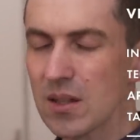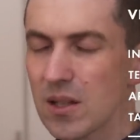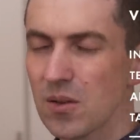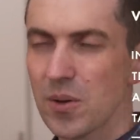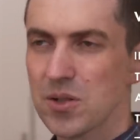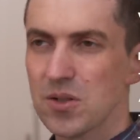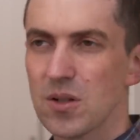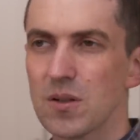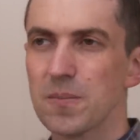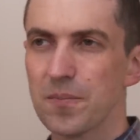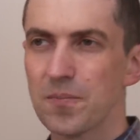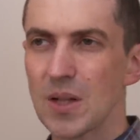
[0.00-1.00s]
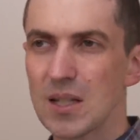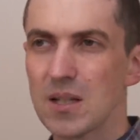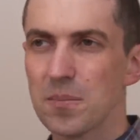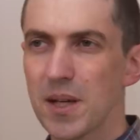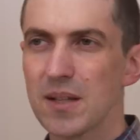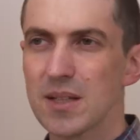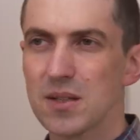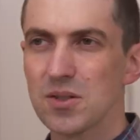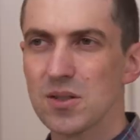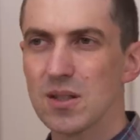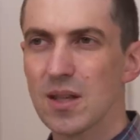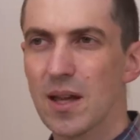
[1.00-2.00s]
in the original. I need to pay
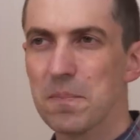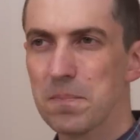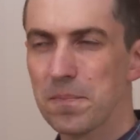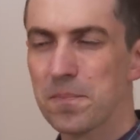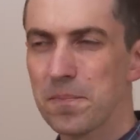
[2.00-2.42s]
attention to that.